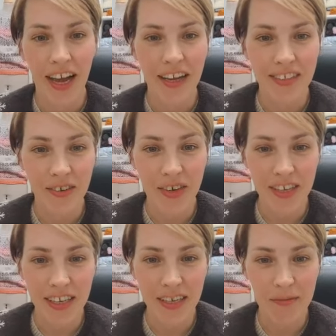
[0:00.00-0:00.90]
So I
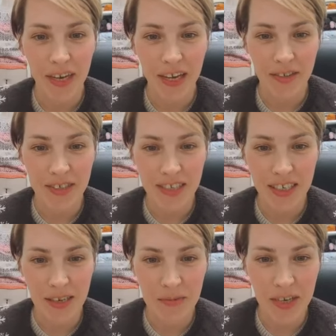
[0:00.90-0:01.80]
think my house is going
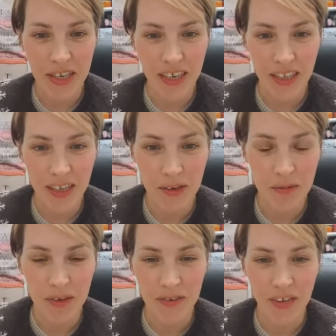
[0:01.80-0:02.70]
to be a little
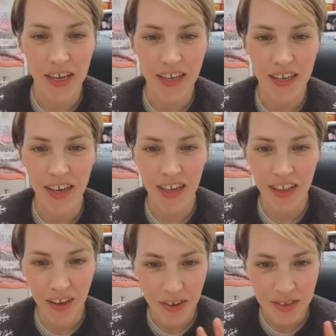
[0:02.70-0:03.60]
bit of a
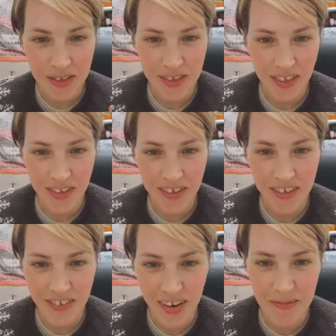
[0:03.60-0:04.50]
hello to Saudi
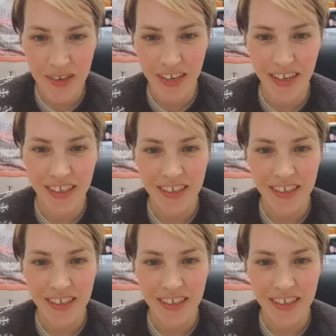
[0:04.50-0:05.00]
Arabia.